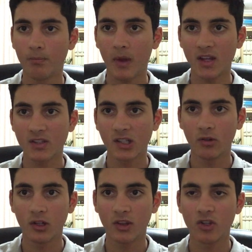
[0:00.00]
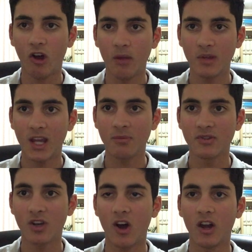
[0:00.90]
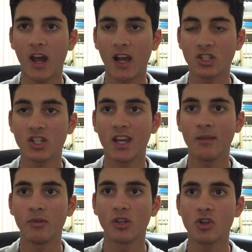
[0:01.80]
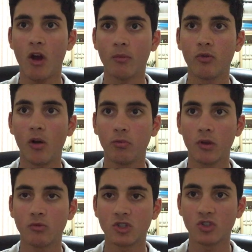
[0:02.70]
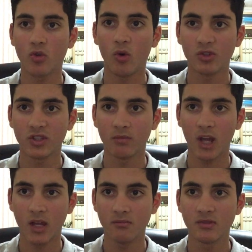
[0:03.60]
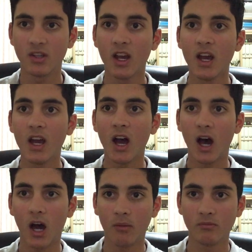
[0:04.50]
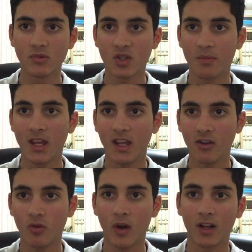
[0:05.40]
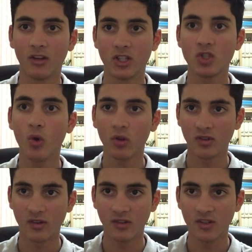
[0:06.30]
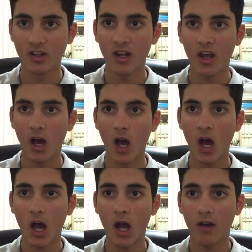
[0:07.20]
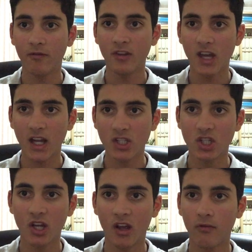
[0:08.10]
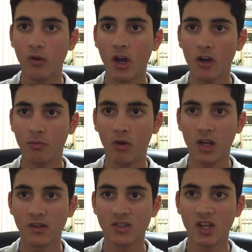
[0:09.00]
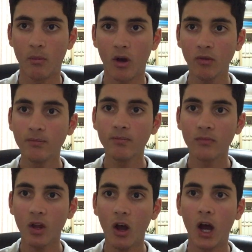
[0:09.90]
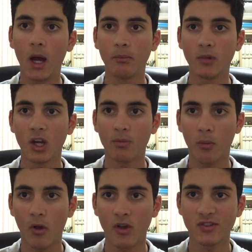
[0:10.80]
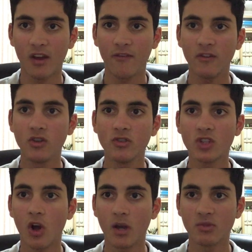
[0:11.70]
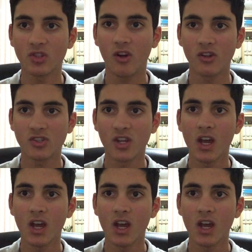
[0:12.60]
basically the timekeepers aren't actually keeping the time properly, which has caused some games to be incorrectly shortened. For next year, if we are to play in the summer, I'm going to propose a few time slots